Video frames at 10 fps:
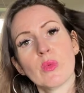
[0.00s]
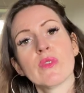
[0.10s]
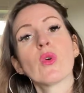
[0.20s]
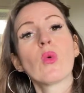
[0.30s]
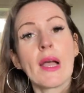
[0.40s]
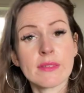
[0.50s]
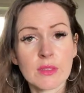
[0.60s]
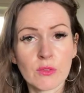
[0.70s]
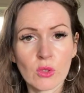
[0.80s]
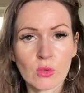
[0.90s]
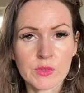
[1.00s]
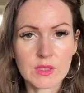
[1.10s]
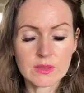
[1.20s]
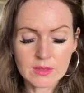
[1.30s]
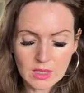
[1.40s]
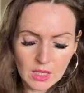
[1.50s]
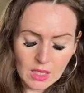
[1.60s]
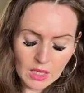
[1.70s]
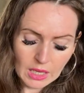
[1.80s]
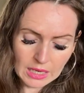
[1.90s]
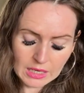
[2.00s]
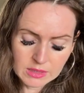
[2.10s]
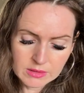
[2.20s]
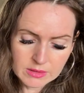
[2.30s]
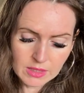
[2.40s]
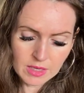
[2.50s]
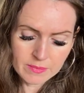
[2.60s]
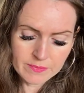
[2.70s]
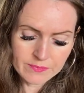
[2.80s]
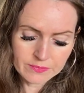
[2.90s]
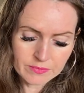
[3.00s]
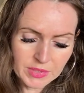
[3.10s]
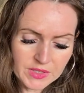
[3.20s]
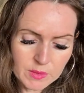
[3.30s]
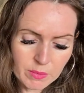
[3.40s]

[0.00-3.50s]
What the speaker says: We've all had difficulties. And but this